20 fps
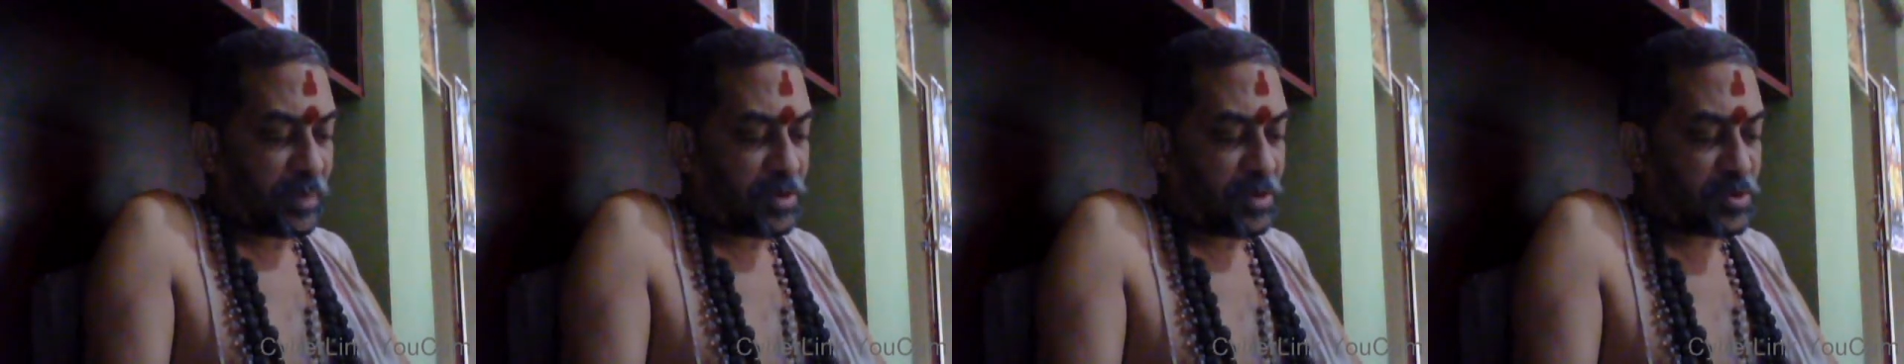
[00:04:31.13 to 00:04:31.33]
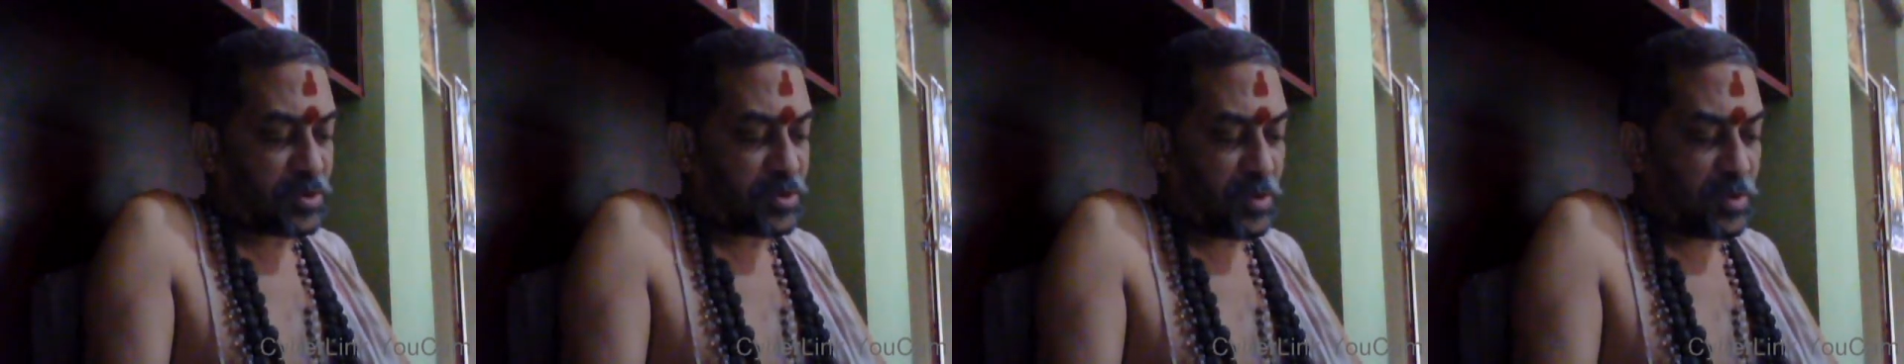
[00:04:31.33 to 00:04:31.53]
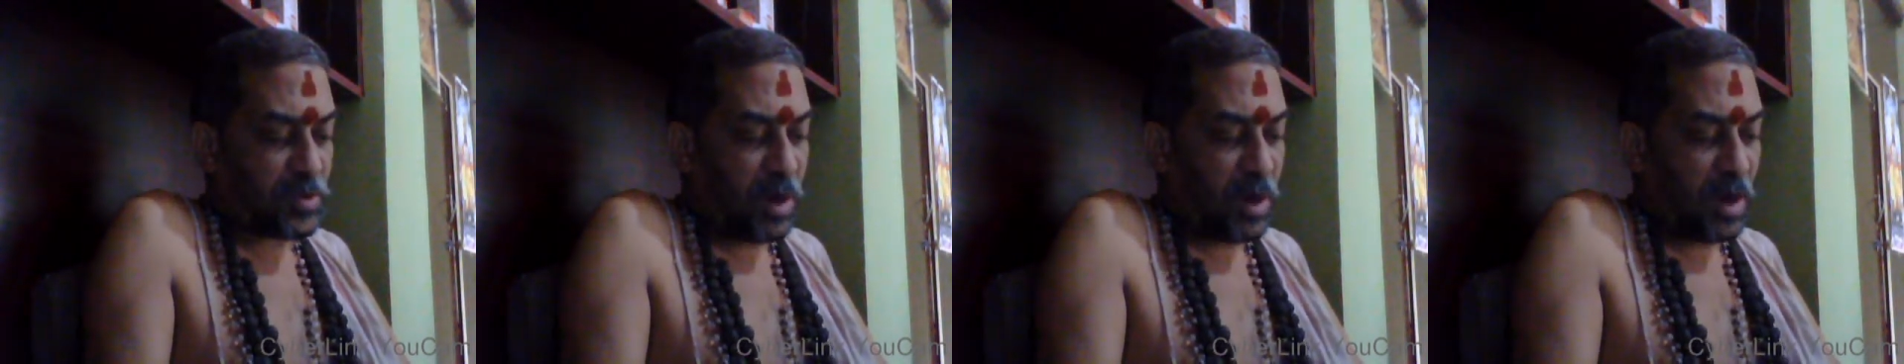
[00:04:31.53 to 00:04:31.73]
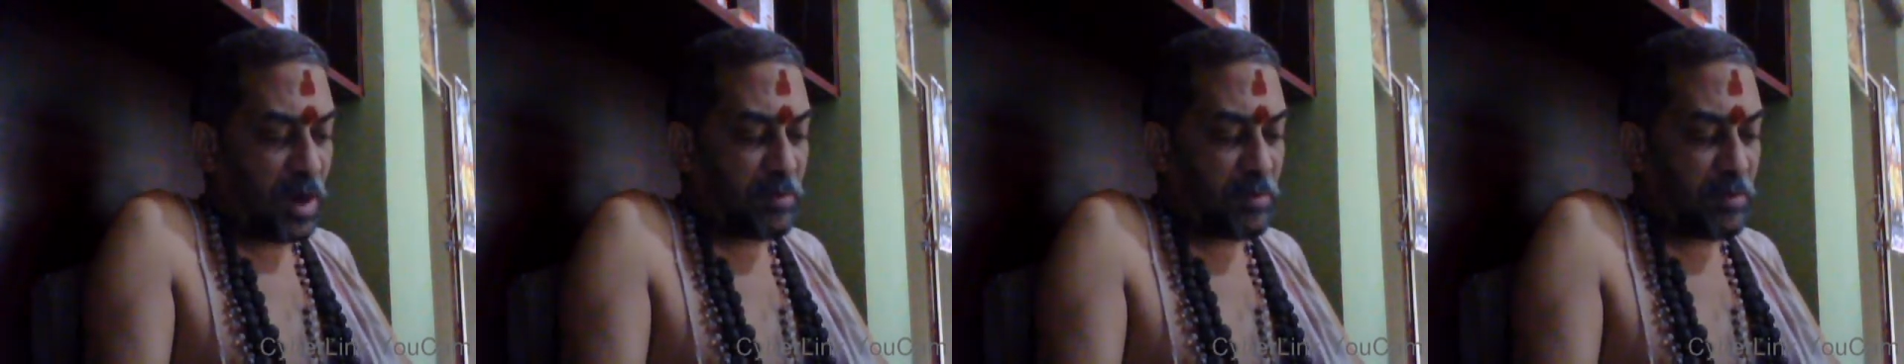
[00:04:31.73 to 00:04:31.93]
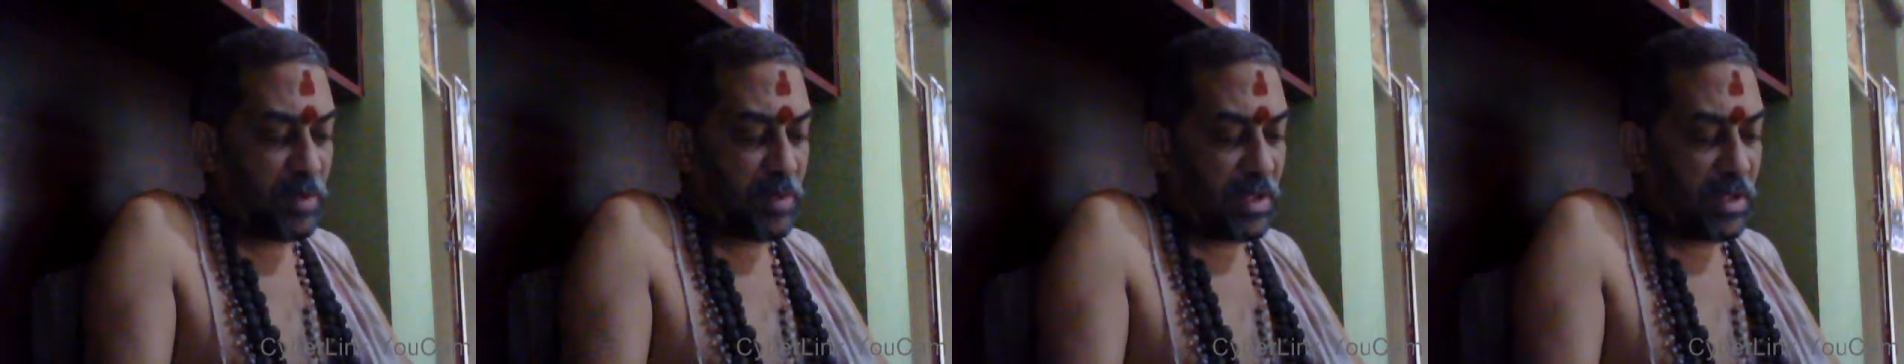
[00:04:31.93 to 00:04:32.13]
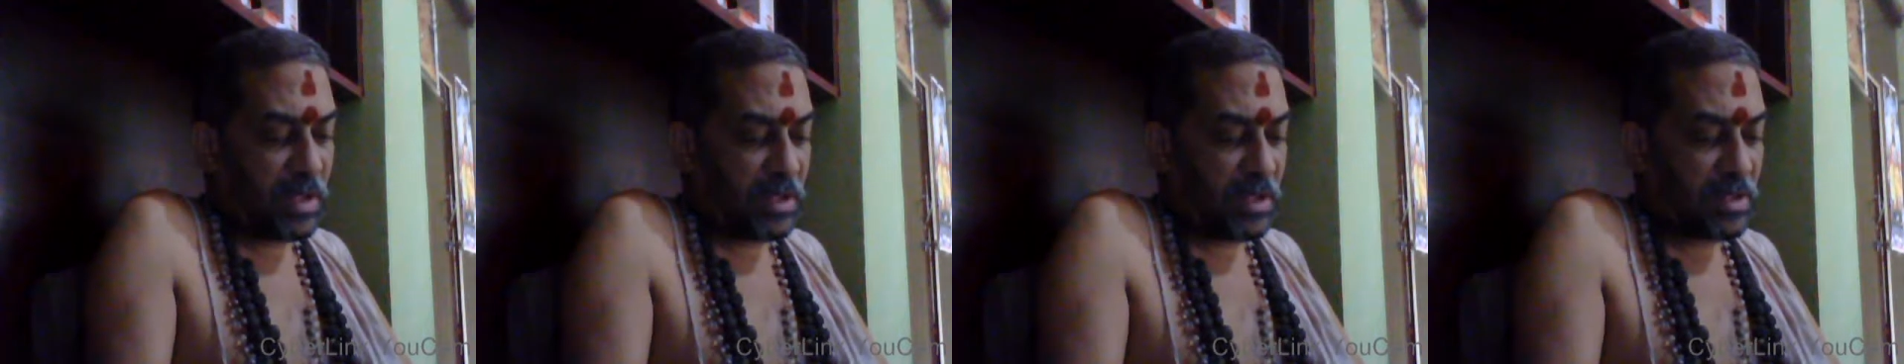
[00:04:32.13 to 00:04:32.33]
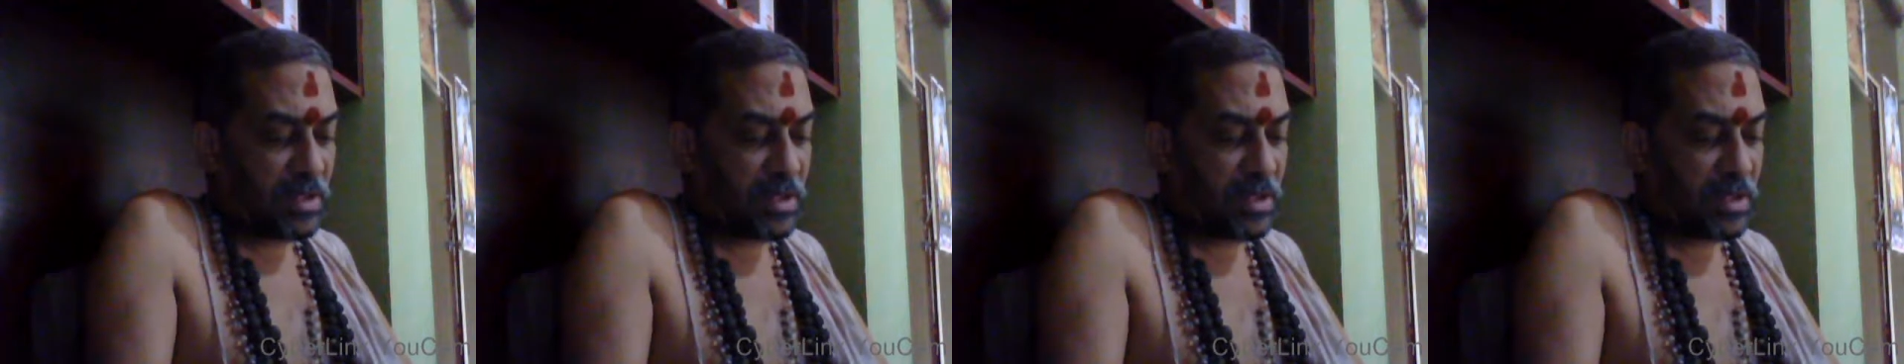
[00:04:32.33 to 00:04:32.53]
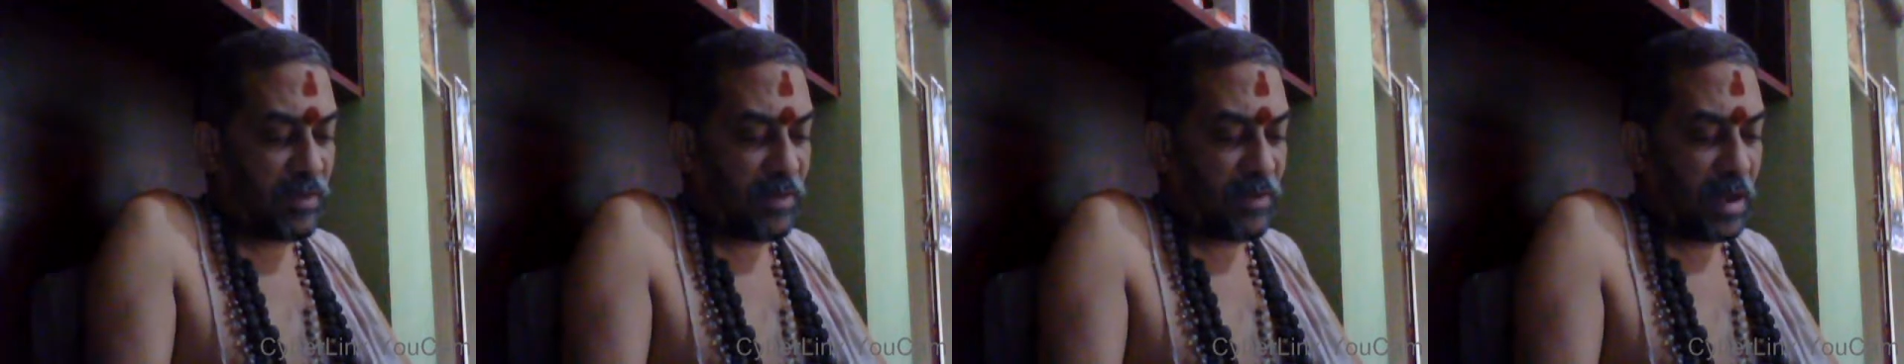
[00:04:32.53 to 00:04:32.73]
should not be
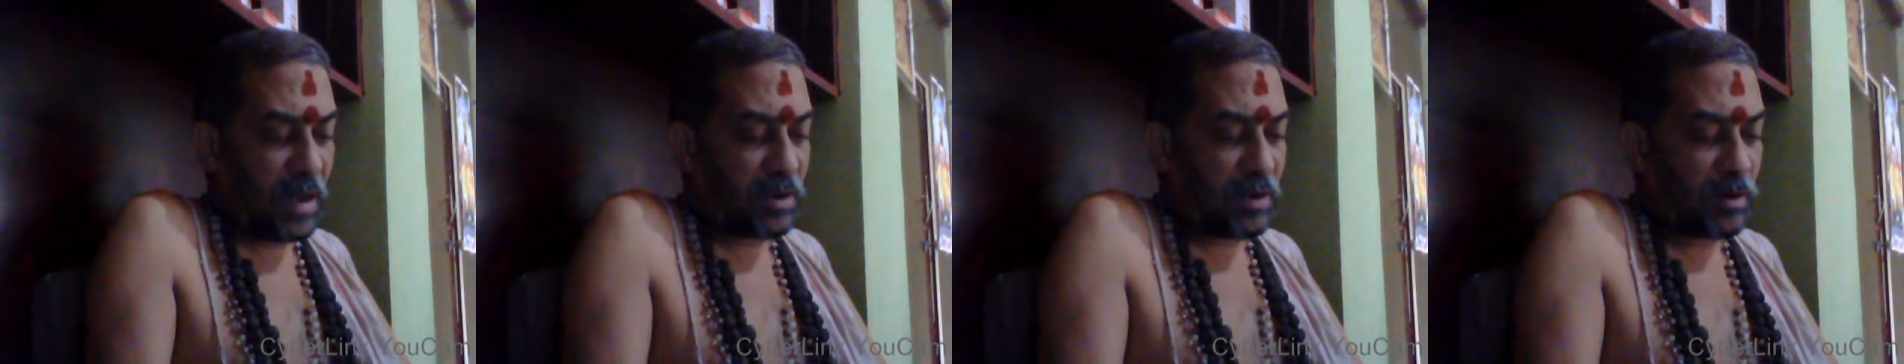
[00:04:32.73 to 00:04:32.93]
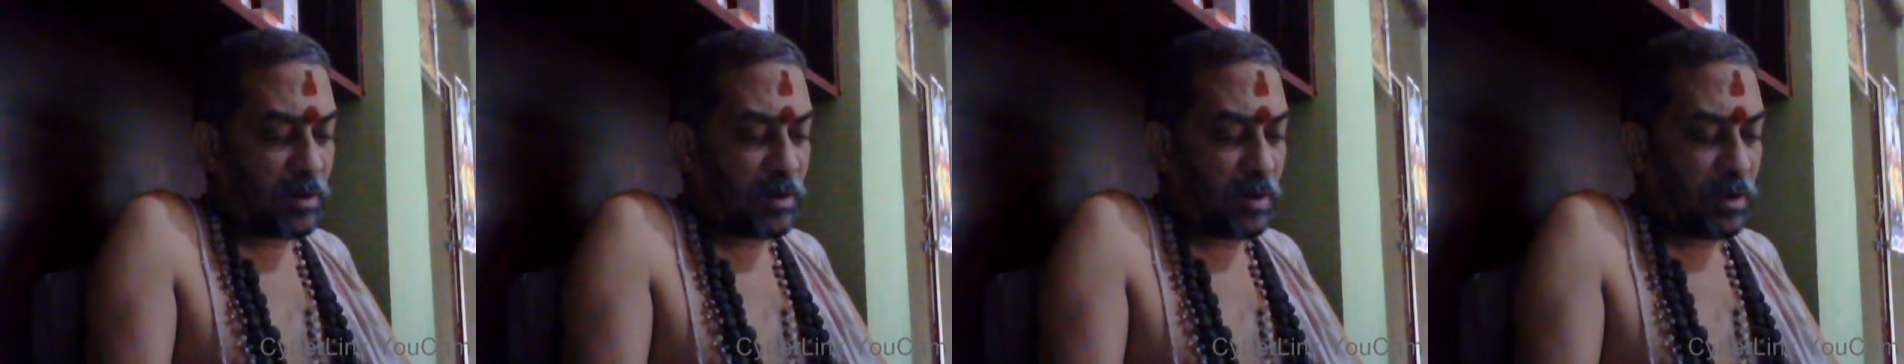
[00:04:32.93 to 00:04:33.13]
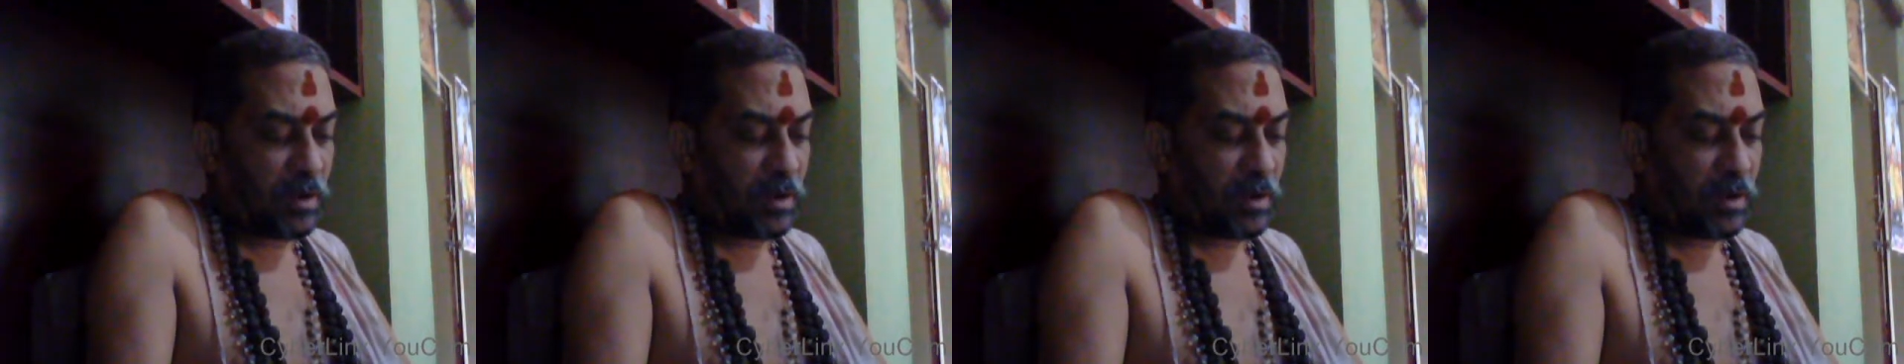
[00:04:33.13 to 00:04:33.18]
given